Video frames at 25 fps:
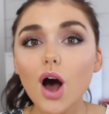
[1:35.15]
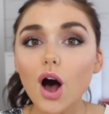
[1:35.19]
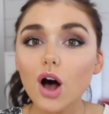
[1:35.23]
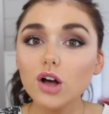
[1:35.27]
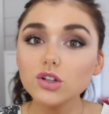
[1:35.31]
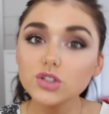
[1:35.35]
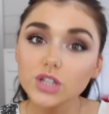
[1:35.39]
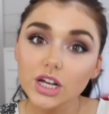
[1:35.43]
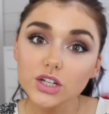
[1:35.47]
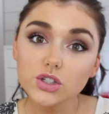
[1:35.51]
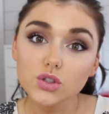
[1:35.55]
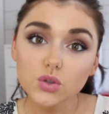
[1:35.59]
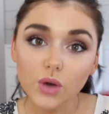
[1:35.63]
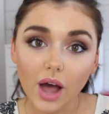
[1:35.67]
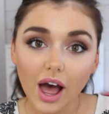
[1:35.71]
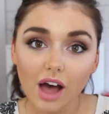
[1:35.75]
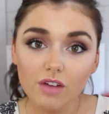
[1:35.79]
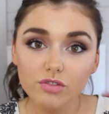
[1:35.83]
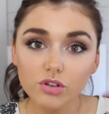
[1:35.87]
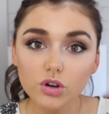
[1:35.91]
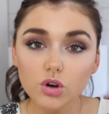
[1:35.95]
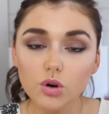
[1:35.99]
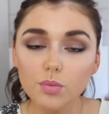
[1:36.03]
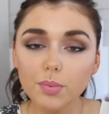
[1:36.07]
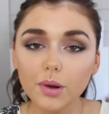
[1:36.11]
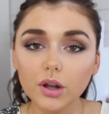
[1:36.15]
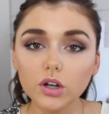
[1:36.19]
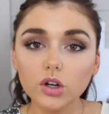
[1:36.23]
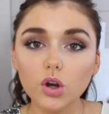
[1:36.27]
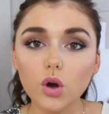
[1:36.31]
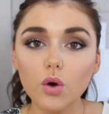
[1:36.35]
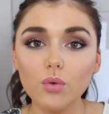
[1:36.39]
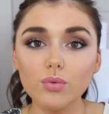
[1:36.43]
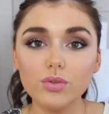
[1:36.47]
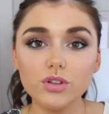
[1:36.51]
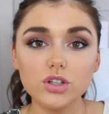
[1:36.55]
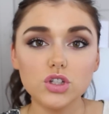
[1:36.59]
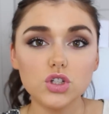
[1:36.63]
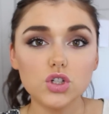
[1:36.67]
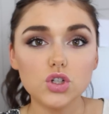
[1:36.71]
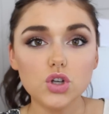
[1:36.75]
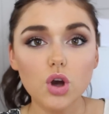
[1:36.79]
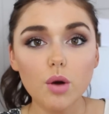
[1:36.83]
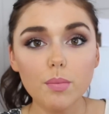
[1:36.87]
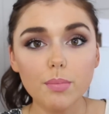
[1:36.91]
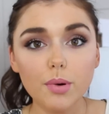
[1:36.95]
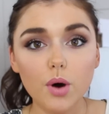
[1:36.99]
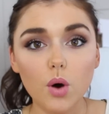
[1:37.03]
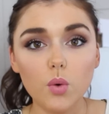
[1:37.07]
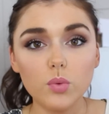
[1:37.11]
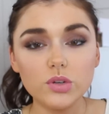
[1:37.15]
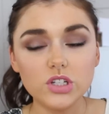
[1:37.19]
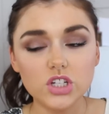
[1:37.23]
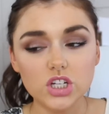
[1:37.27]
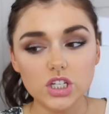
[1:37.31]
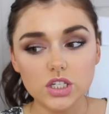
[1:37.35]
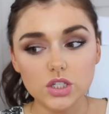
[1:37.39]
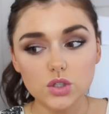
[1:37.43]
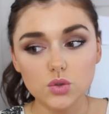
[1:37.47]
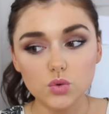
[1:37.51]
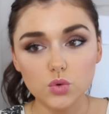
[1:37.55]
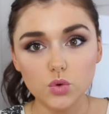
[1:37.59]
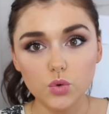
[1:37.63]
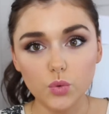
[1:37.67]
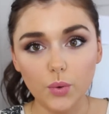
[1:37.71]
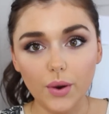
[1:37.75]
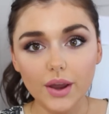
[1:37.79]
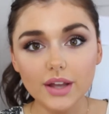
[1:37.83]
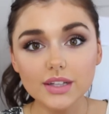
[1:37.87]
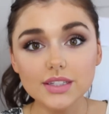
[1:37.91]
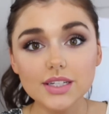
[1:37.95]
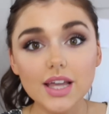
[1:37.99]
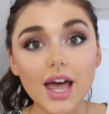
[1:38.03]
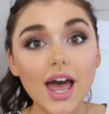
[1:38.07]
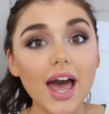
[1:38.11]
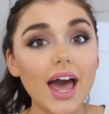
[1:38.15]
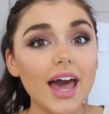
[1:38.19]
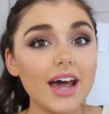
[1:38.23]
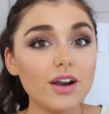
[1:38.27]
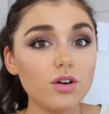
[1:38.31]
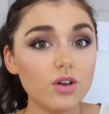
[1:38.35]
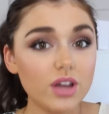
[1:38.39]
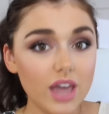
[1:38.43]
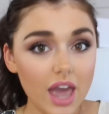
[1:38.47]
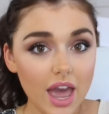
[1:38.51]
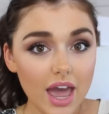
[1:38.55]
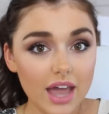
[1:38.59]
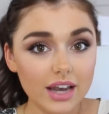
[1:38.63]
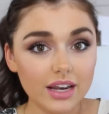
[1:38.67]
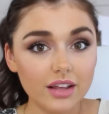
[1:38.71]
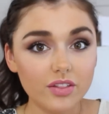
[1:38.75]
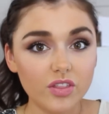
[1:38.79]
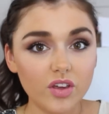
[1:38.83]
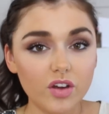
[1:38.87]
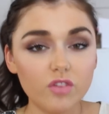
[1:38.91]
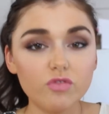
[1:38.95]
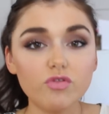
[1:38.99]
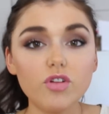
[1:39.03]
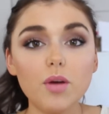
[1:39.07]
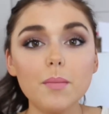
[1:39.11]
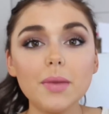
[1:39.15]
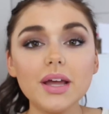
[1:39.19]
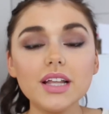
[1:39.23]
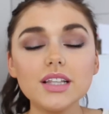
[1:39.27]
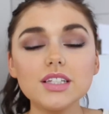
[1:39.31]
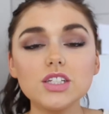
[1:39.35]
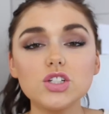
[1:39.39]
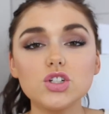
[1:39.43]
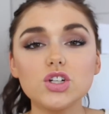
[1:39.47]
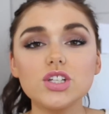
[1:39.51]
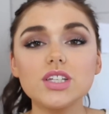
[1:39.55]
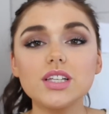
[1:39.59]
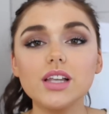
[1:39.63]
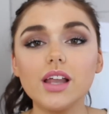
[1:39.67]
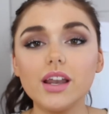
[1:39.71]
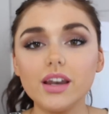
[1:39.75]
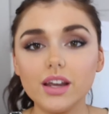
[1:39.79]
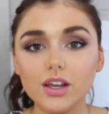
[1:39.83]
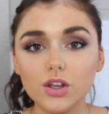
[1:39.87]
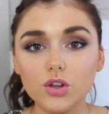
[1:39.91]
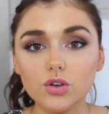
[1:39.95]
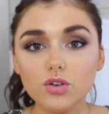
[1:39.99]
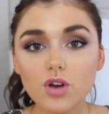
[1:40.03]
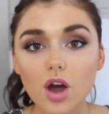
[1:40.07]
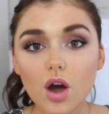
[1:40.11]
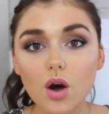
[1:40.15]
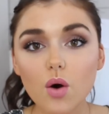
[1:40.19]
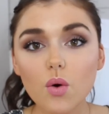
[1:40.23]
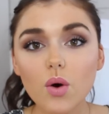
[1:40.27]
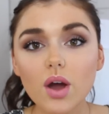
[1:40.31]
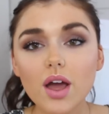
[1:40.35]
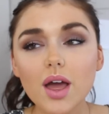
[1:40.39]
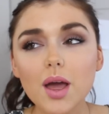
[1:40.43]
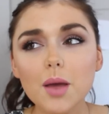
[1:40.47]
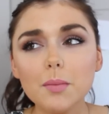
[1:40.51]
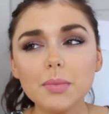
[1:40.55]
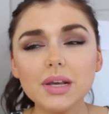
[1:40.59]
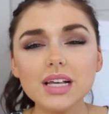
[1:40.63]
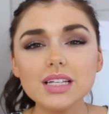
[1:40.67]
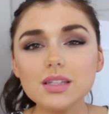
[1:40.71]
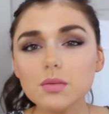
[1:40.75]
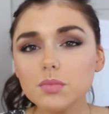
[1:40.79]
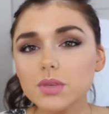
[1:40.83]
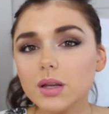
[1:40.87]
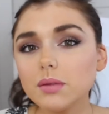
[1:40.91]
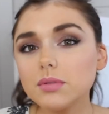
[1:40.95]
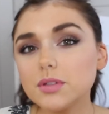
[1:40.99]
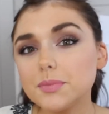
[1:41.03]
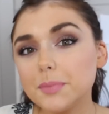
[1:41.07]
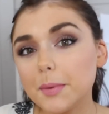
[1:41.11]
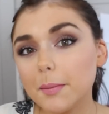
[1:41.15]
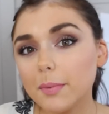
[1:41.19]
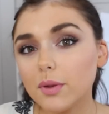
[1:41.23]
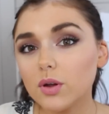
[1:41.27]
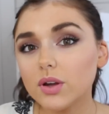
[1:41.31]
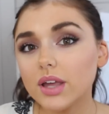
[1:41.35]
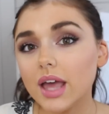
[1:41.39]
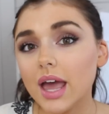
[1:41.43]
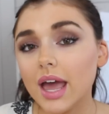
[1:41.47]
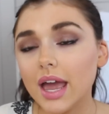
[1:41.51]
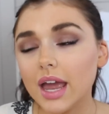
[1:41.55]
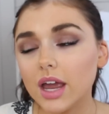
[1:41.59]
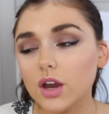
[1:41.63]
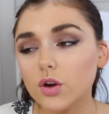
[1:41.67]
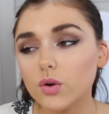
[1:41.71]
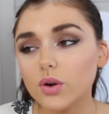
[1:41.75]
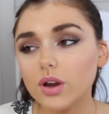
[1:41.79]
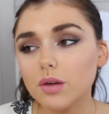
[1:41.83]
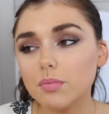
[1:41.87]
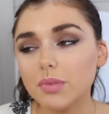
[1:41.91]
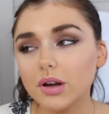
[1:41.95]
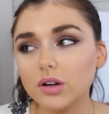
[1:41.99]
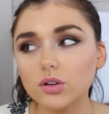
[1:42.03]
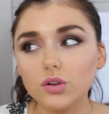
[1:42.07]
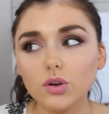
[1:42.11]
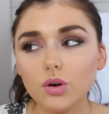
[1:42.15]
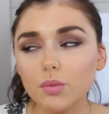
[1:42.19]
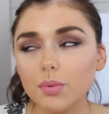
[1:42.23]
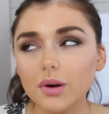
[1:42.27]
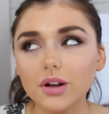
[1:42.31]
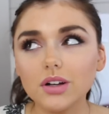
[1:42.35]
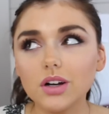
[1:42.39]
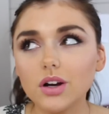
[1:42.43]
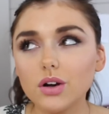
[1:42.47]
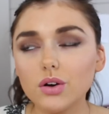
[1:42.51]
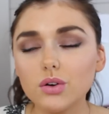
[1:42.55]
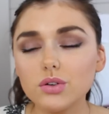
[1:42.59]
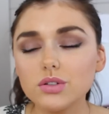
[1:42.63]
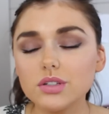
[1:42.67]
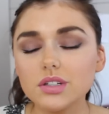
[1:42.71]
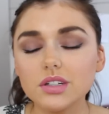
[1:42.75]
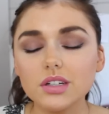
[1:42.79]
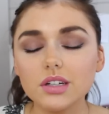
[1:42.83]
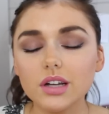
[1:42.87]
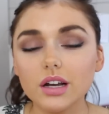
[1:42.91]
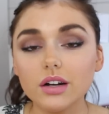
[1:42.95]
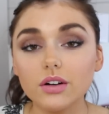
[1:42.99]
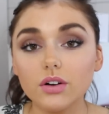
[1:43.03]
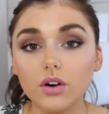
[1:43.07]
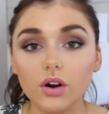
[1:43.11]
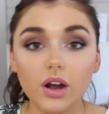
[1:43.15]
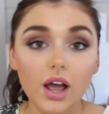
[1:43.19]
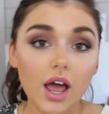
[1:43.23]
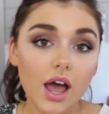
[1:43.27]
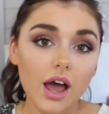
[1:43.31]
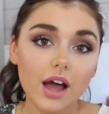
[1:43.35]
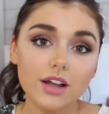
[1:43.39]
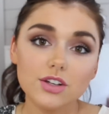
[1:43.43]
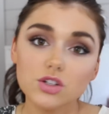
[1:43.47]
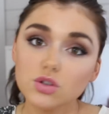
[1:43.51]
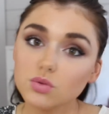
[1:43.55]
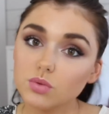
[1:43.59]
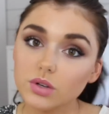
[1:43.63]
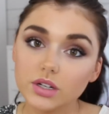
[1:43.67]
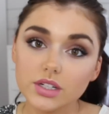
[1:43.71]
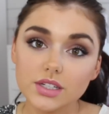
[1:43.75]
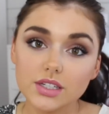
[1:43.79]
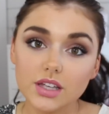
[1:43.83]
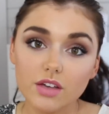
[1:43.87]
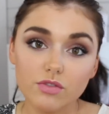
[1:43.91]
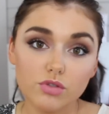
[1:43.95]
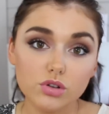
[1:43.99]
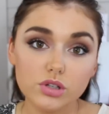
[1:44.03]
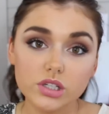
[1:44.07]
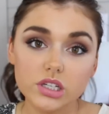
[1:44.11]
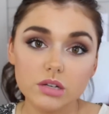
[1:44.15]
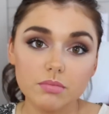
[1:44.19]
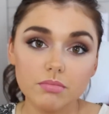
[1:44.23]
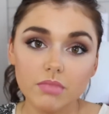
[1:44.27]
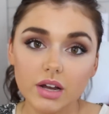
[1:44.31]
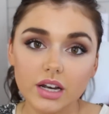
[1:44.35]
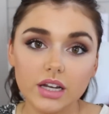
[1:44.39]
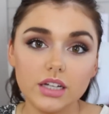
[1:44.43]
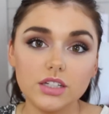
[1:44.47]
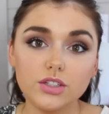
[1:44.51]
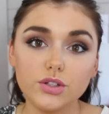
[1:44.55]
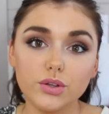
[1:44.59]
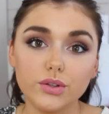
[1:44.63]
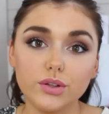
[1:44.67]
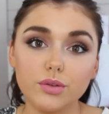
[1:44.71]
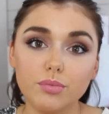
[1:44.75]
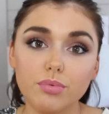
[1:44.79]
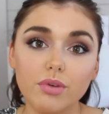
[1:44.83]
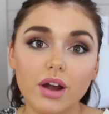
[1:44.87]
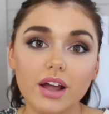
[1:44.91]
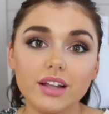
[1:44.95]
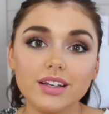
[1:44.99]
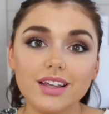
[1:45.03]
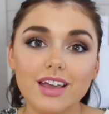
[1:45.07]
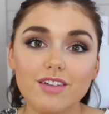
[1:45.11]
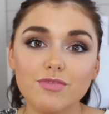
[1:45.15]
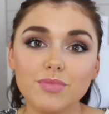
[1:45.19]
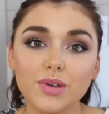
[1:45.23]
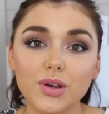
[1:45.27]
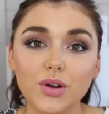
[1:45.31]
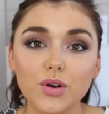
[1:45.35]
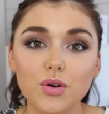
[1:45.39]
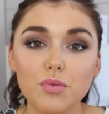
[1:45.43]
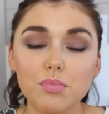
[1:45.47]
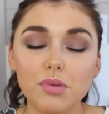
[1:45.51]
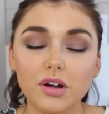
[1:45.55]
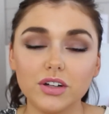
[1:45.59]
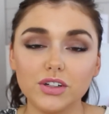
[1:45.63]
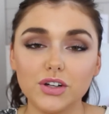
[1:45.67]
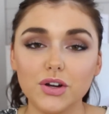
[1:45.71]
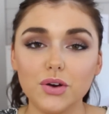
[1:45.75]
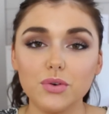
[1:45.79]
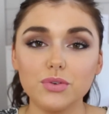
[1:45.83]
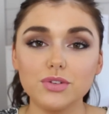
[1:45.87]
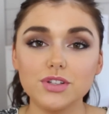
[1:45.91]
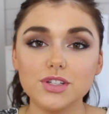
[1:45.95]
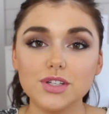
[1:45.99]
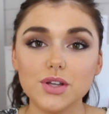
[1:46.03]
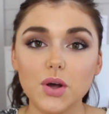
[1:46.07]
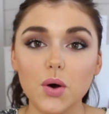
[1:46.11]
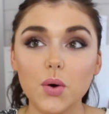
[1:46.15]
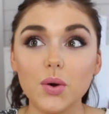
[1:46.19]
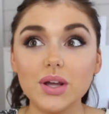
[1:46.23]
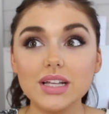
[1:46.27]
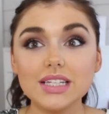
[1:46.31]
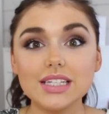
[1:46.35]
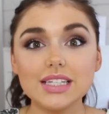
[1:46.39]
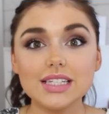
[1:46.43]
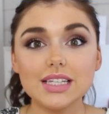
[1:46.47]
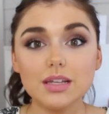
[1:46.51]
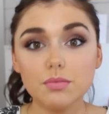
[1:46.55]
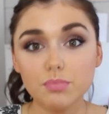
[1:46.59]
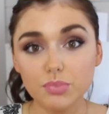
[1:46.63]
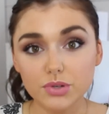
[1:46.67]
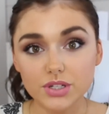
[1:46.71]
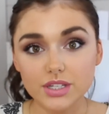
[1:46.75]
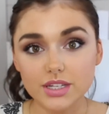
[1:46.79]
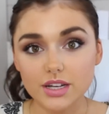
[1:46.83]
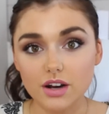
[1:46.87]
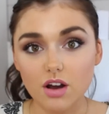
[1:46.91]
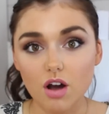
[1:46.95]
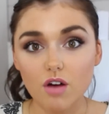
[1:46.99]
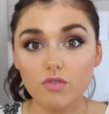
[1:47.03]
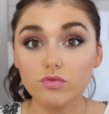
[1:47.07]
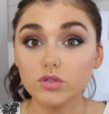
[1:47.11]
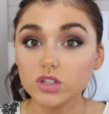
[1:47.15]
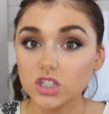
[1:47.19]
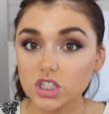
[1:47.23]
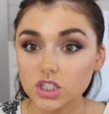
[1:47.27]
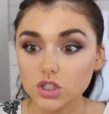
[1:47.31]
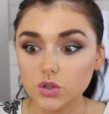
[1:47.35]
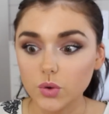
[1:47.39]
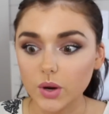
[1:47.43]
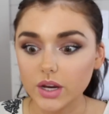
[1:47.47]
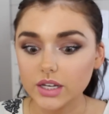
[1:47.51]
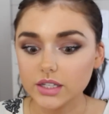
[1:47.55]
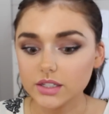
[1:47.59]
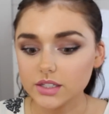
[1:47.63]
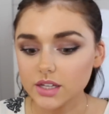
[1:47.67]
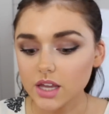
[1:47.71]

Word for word: Also, I do have a coupon code with Showpo, which is great. I don't get anything from it, just letting you know. Because sometimes people get angry about coupon codes and I don't know. I just want to save you some money. So the brand gave me a coupon code, so it's 10% off, which is great.